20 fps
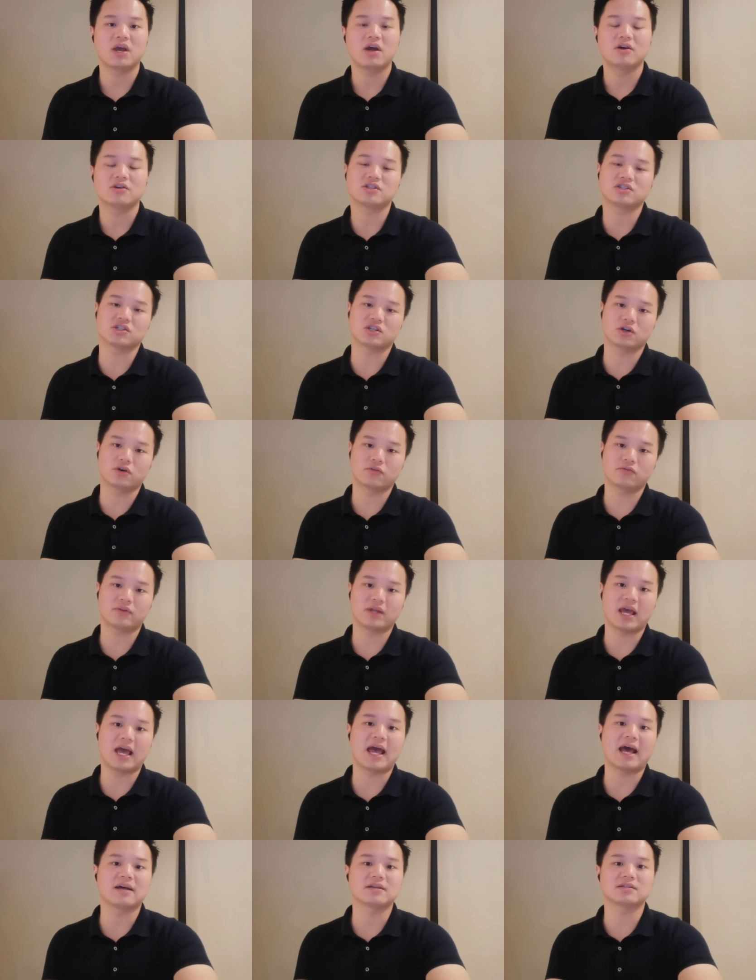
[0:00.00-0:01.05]
served
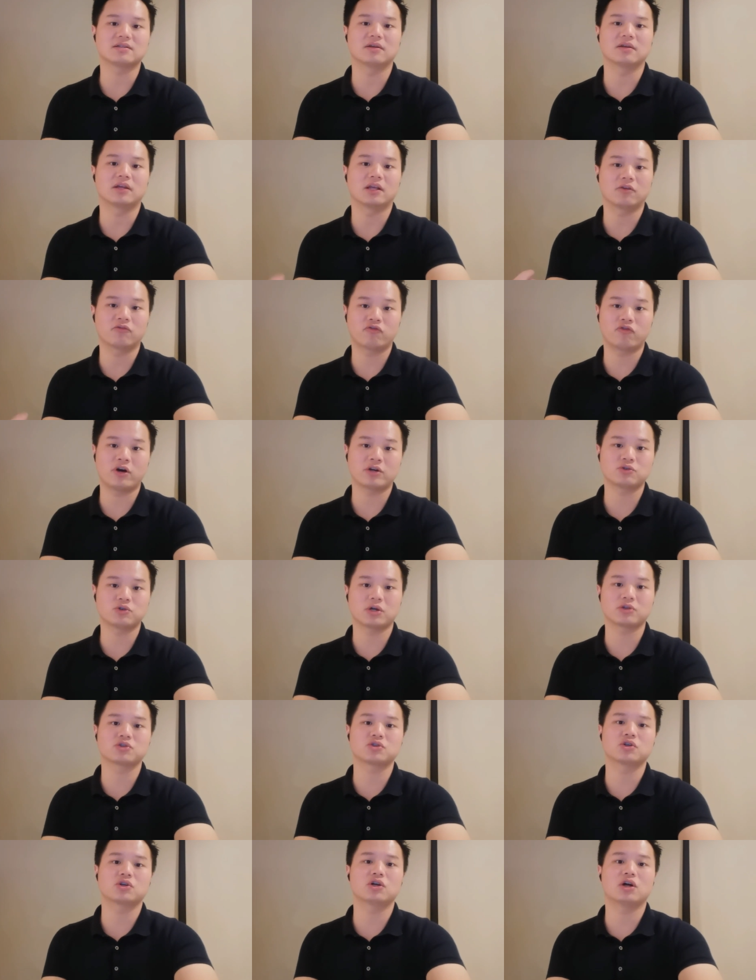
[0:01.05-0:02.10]
as an
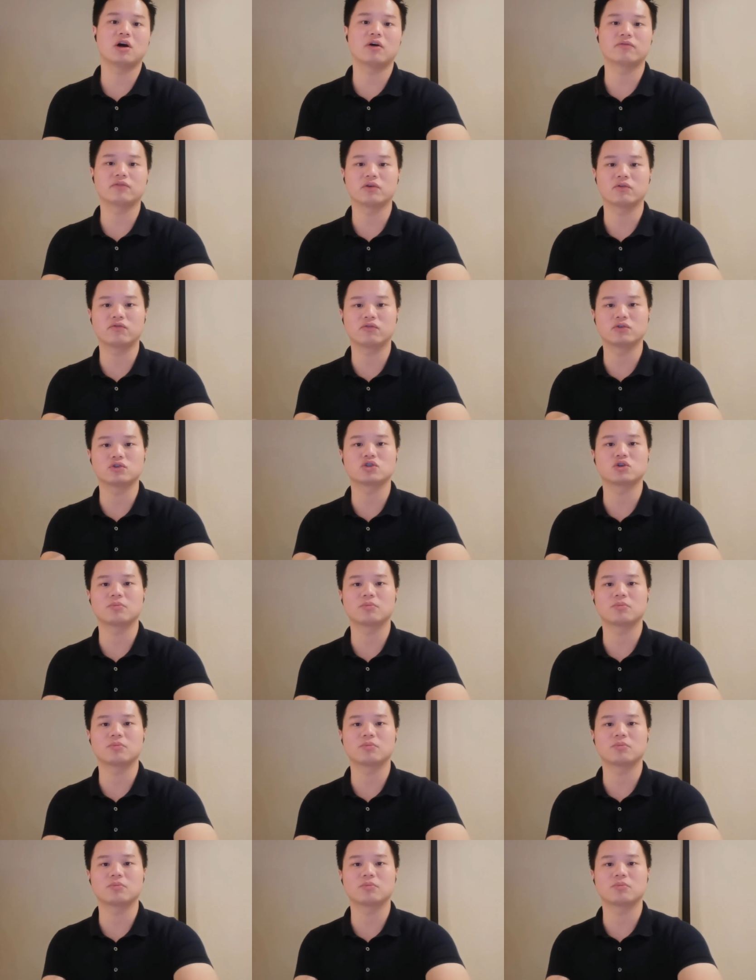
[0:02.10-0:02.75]
infrastructure of the future